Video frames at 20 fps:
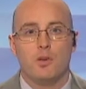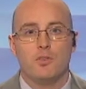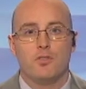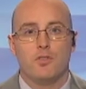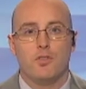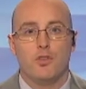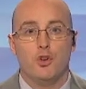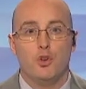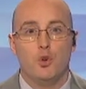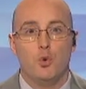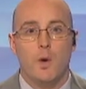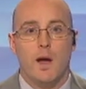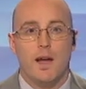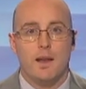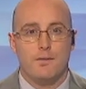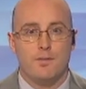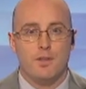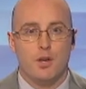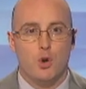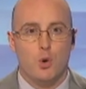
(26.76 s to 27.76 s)
to the new head
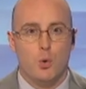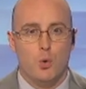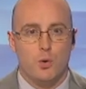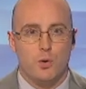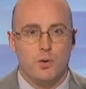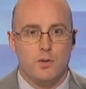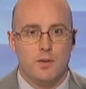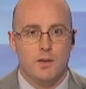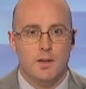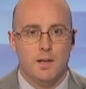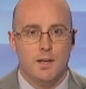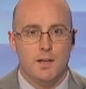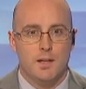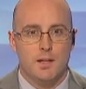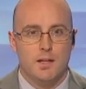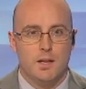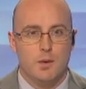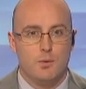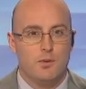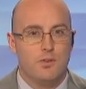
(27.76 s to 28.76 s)
of the court.
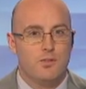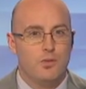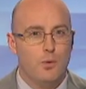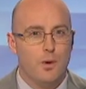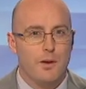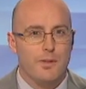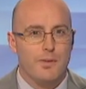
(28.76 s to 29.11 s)
There were two other